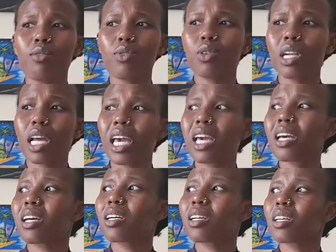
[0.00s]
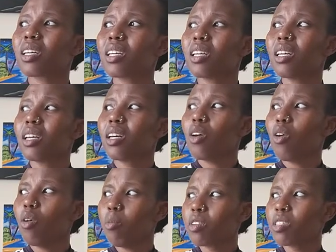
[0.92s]
for like
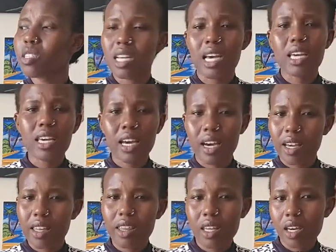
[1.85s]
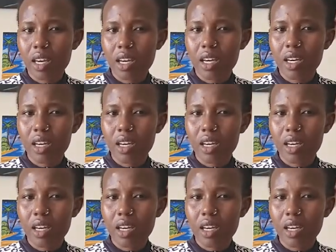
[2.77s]
almost a year, I think.